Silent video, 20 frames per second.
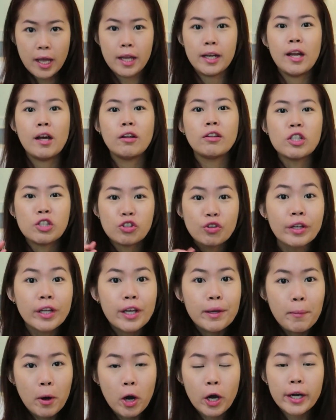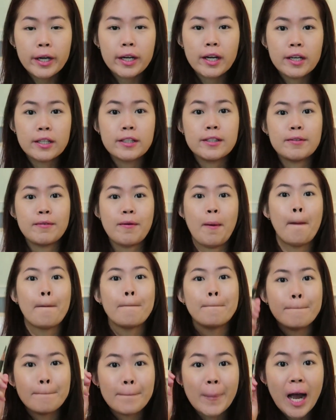And now the tricky part,
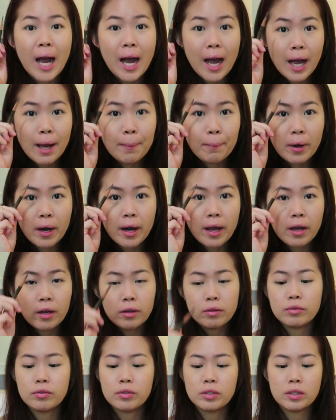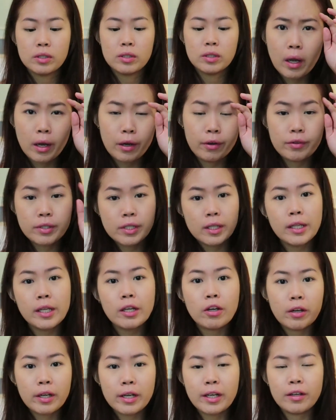my eyebrows. I
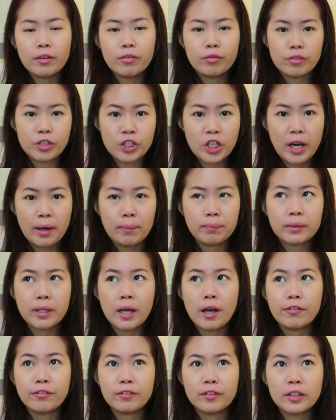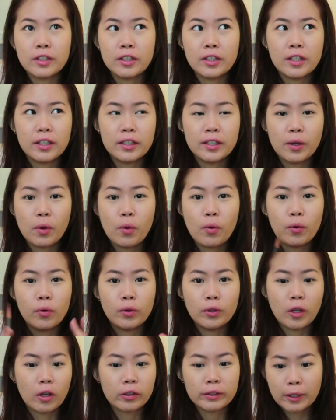recently got it shaped after the
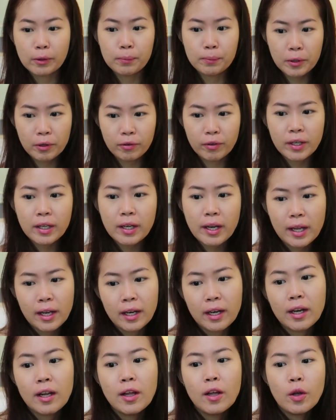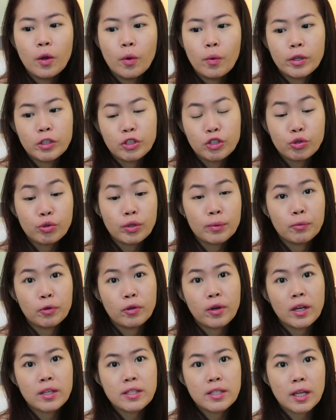whole lockdown period, and when Shu
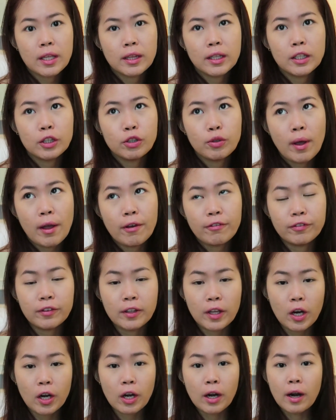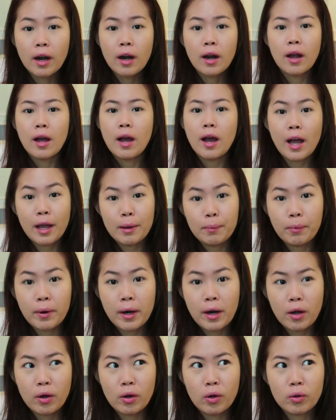Uemura started to have their
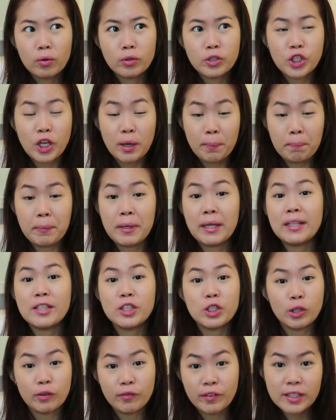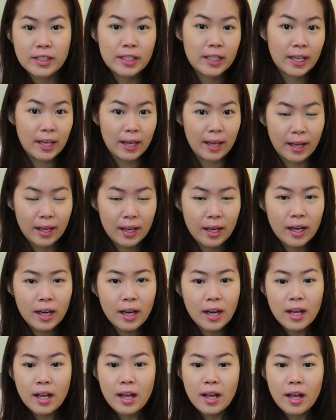eyebrow shaping service again,